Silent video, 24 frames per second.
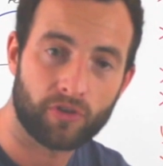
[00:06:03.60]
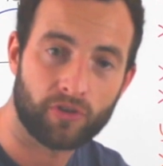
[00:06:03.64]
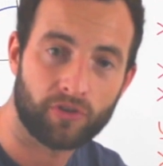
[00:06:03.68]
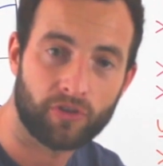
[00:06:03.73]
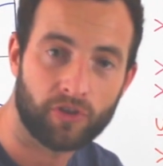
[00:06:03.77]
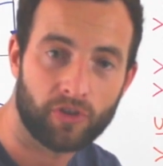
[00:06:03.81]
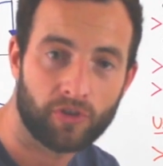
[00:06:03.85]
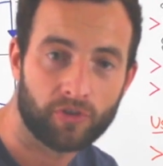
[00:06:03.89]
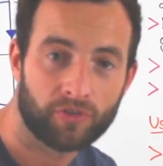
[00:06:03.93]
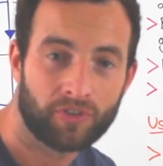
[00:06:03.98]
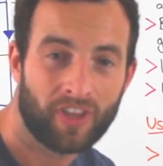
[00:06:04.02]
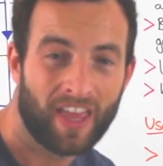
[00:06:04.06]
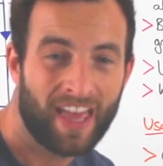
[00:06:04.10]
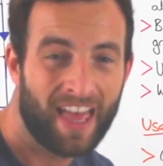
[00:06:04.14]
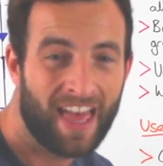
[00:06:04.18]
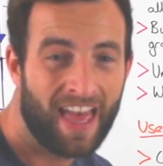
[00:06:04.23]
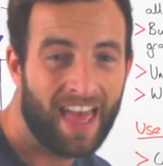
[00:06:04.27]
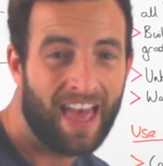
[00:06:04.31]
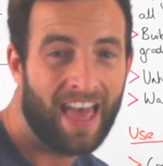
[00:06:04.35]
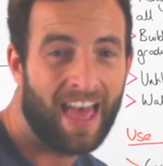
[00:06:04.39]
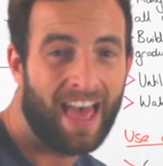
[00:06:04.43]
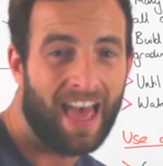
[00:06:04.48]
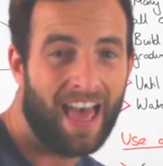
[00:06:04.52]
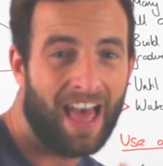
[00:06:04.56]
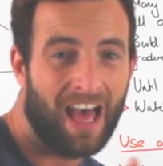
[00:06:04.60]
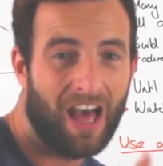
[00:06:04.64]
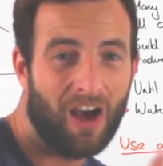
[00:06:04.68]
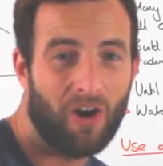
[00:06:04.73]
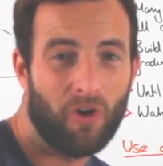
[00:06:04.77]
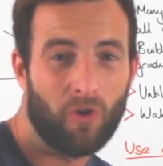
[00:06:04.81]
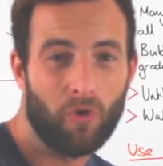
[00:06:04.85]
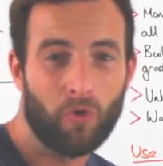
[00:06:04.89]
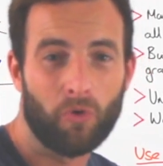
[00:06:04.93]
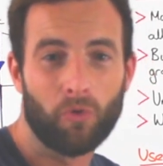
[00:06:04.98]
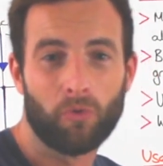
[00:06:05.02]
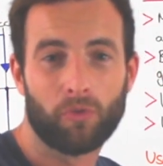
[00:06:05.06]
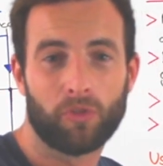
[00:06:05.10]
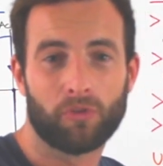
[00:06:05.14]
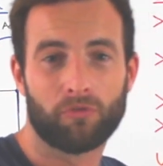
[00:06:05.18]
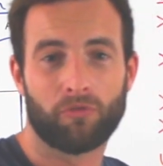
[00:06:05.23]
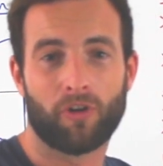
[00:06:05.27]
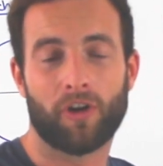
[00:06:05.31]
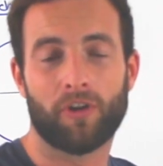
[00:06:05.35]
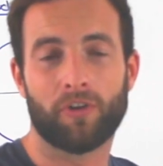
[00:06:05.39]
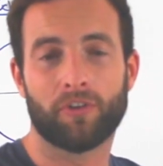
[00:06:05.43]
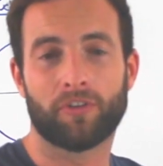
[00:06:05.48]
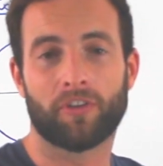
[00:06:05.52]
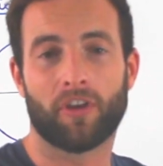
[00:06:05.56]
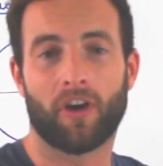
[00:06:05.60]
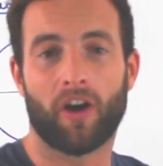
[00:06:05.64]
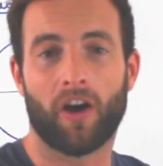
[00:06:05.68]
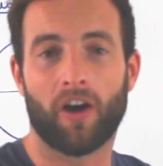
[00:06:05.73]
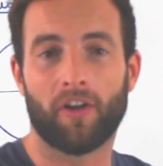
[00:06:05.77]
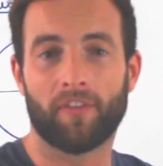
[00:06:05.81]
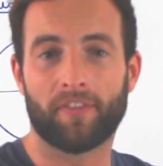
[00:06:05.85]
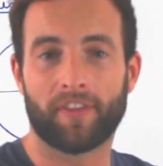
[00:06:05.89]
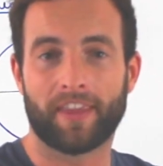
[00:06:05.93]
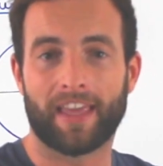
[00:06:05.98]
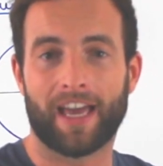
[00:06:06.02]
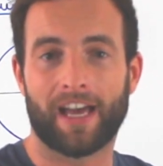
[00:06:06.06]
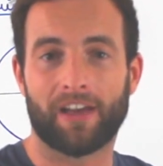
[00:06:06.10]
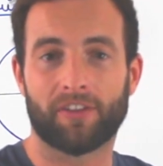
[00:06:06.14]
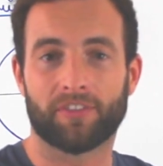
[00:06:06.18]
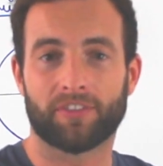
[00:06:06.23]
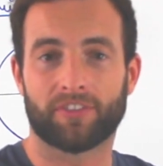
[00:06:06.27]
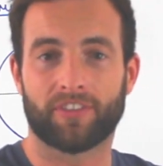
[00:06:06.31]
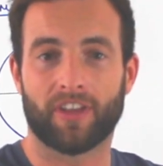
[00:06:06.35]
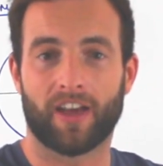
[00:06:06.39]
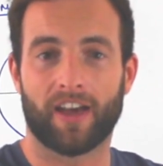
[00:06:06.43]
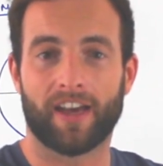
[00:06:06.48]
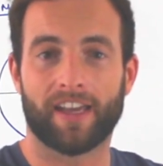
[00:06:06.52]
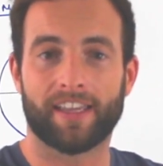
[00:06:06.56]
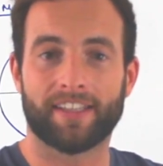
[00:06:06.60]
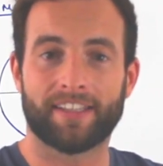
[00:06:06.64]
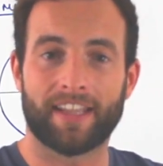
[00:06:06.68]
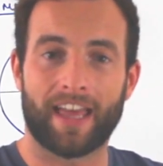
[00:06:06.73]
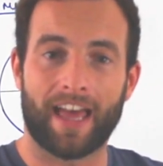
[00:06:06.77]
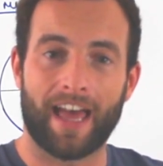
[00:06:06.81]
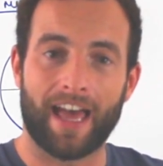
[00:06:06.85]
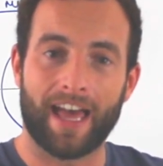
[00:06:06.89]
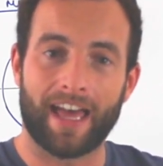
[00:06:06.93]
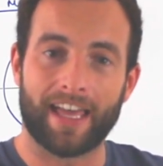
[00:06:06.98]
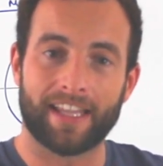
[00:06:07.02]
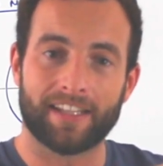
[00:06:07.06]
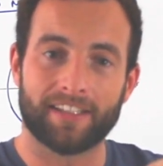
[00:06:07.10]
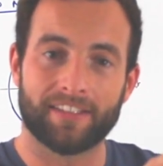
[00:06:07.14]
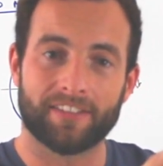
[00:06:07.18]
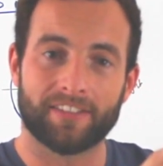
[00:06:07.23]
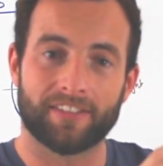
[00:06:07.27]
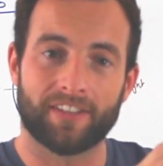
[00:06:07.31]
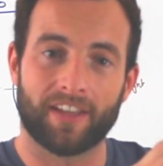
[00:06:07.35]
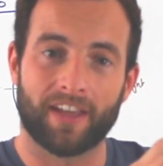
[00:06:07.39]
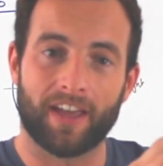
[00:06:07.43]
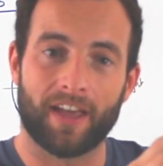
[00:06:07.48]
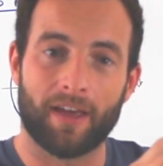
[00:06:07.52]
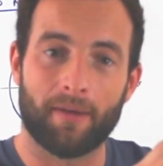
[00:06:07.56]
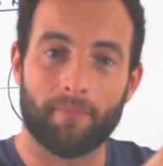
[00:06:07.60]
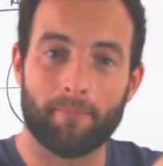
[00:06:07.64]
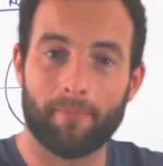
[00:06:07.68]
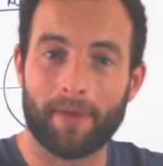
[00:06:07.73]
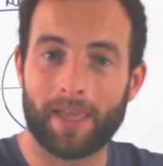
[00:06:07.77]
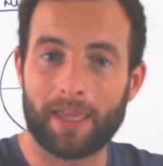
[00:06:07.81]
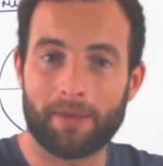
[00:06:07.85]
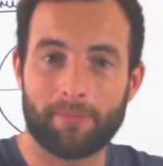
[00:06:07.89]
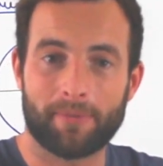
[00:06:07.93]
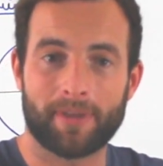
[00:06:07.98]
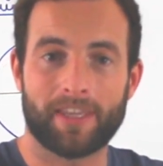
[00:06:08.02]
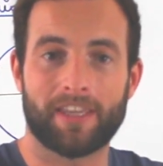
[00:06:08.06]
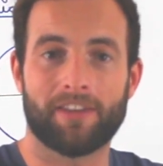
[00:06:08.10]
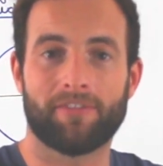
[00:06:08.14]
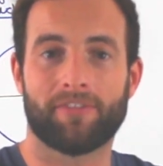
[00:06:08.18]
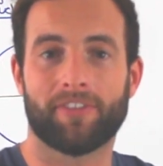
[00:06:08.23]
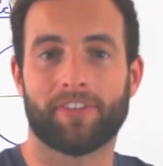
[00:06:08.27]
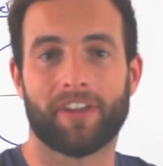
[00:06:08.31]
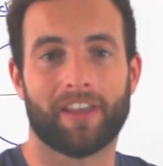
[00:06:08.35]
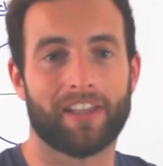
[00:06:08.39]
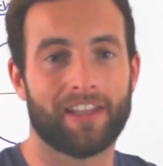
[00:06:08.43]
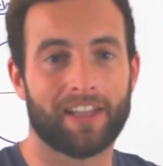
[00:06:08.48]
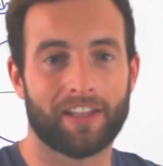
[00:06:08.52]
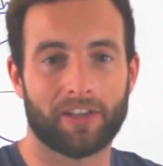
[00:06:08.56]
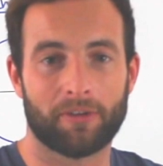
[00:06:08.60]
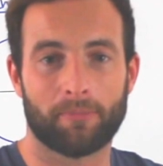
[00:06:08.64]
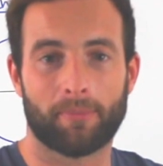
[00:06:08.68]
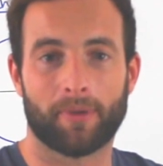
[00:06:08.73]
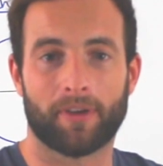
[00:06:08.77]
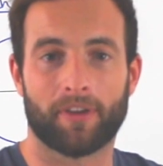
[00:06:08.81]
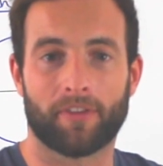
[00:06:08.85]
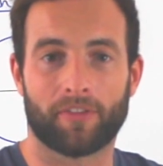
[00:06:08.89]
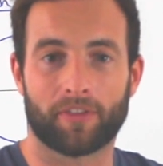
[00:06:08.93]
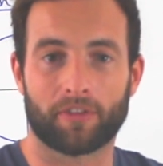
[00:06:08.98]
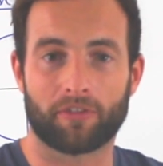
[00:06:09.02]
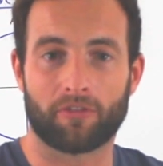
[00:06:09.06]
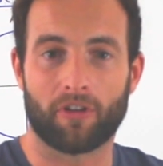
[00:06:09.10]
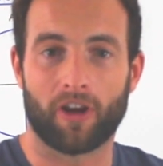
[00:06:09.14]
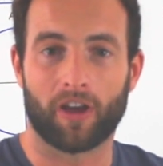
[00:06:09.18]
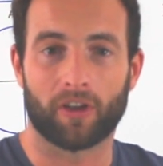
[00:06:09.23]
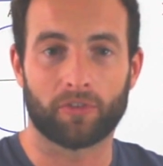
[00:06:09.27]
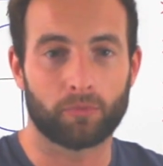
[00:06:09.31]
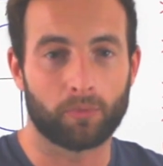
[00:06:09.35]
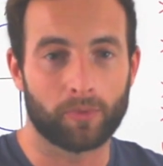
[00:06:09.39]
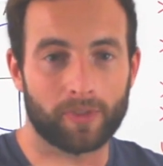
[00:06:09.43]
can use all the road on the outside, and maybe even a little bit of the grass.